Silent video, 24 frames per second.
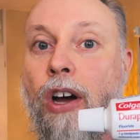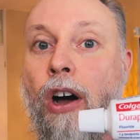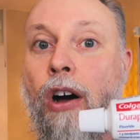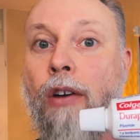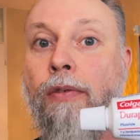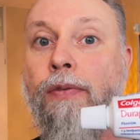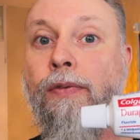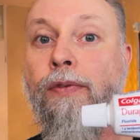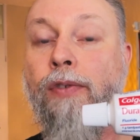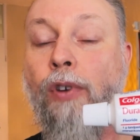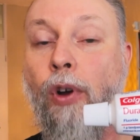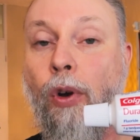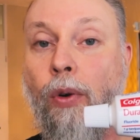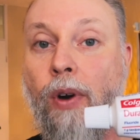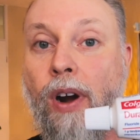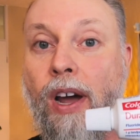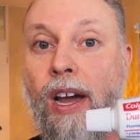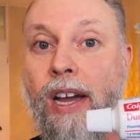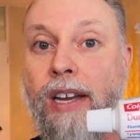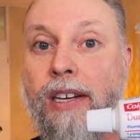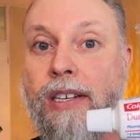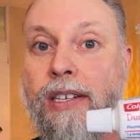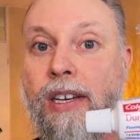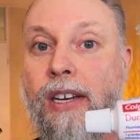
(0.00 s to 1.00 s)
of
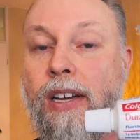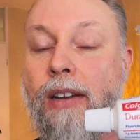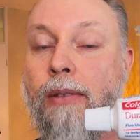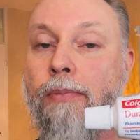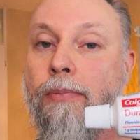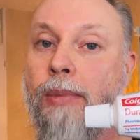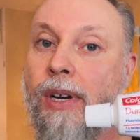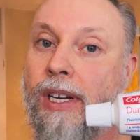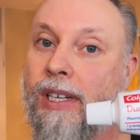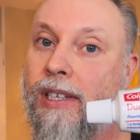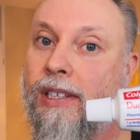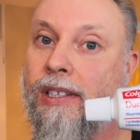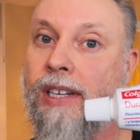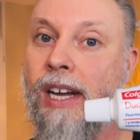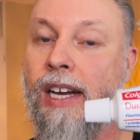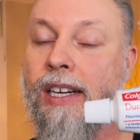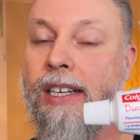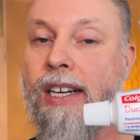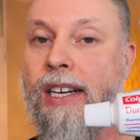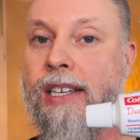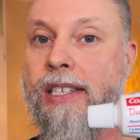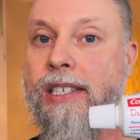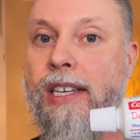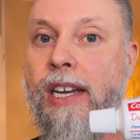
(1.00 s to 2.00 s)
fluoride, but like
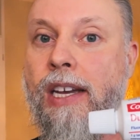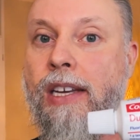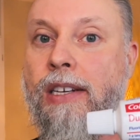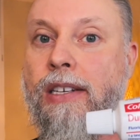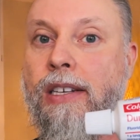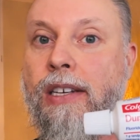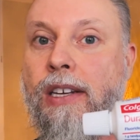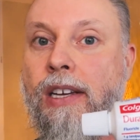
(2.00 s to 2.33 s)
I said,